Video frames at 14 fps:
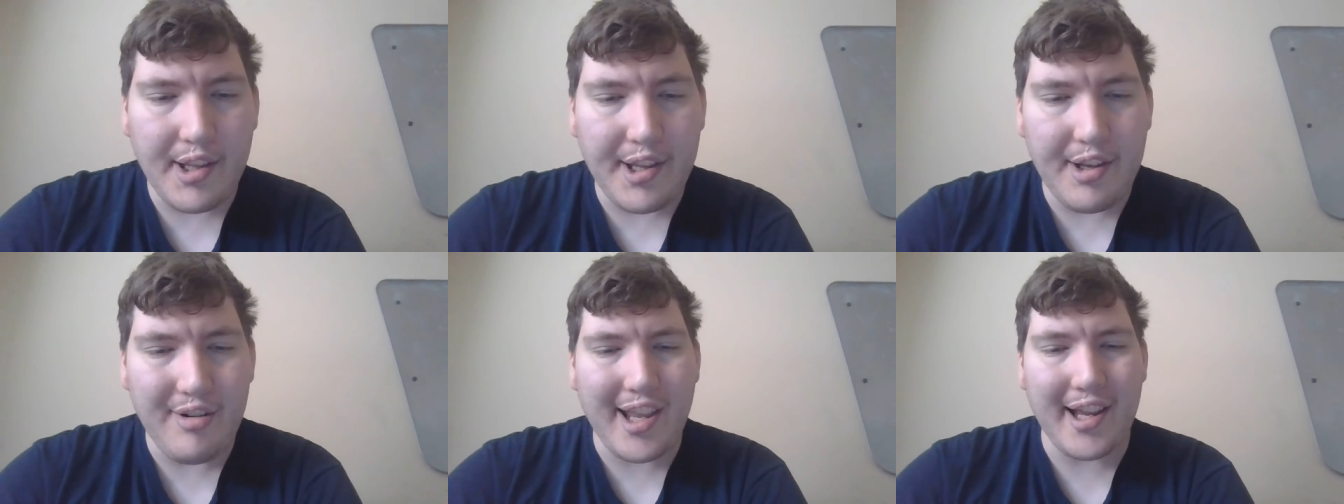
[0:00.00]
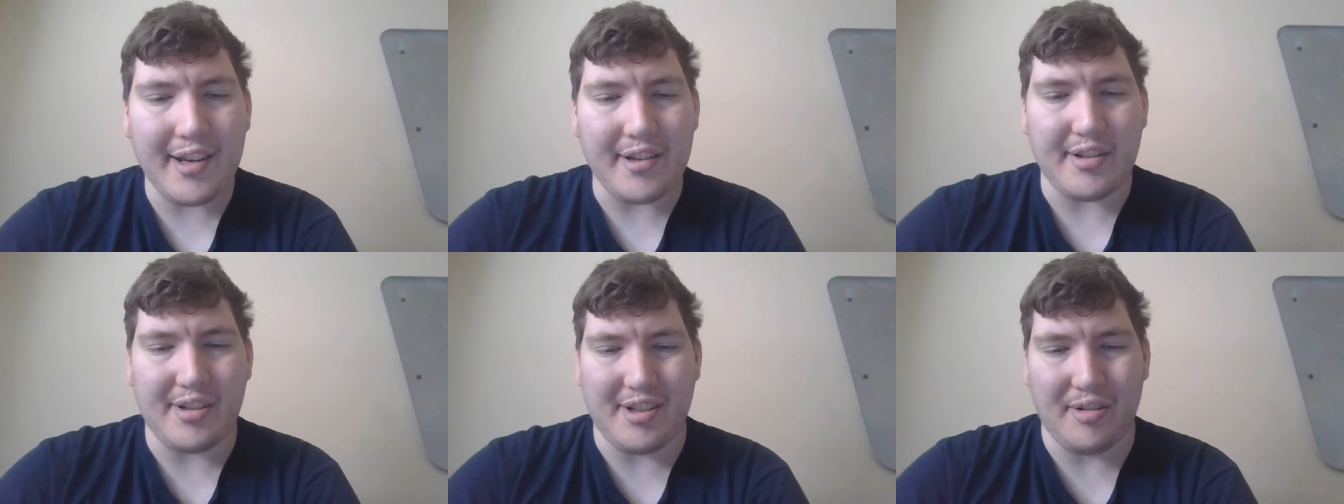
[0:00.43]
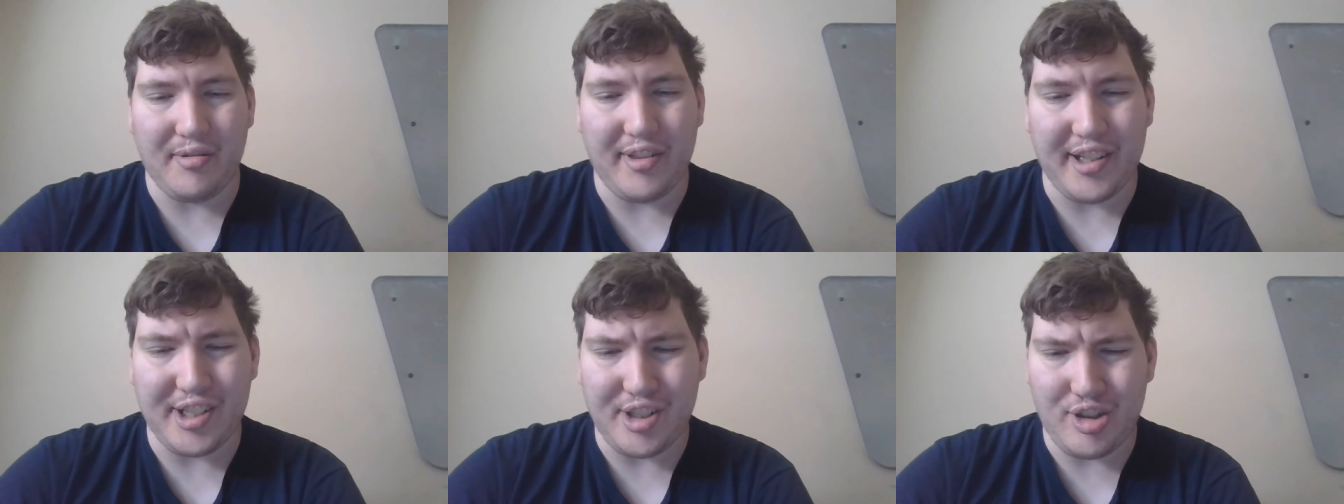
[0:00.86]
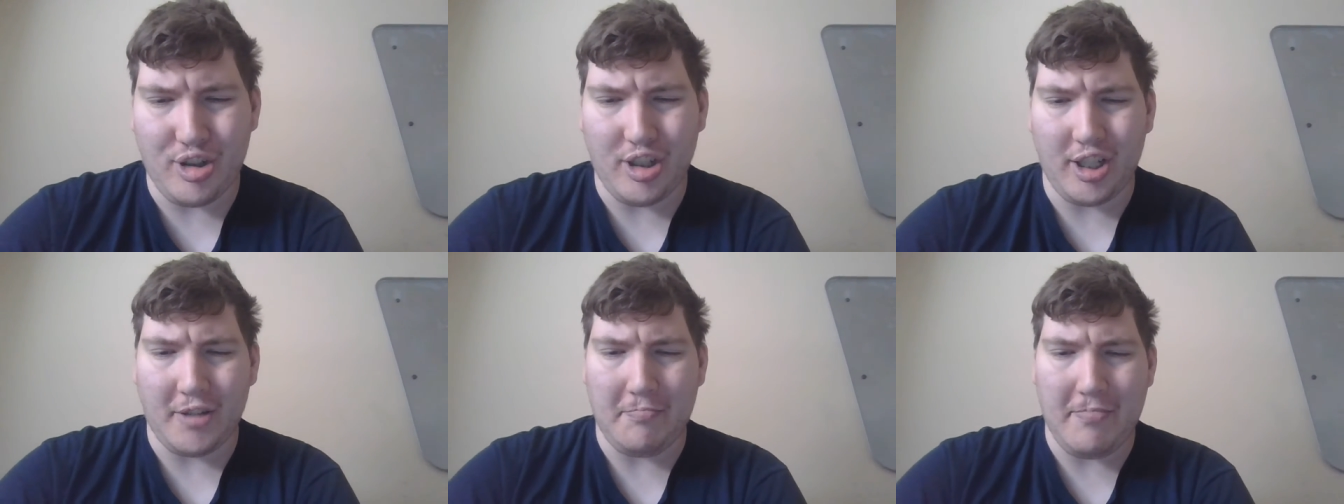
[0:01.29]
You can't do this,
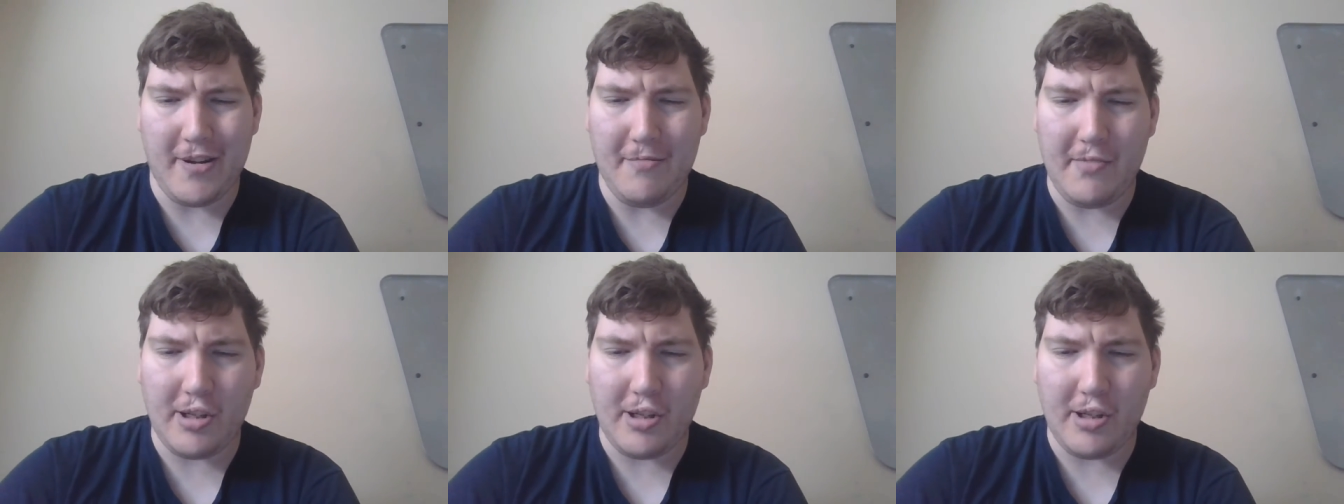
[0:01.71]
Dark Pim.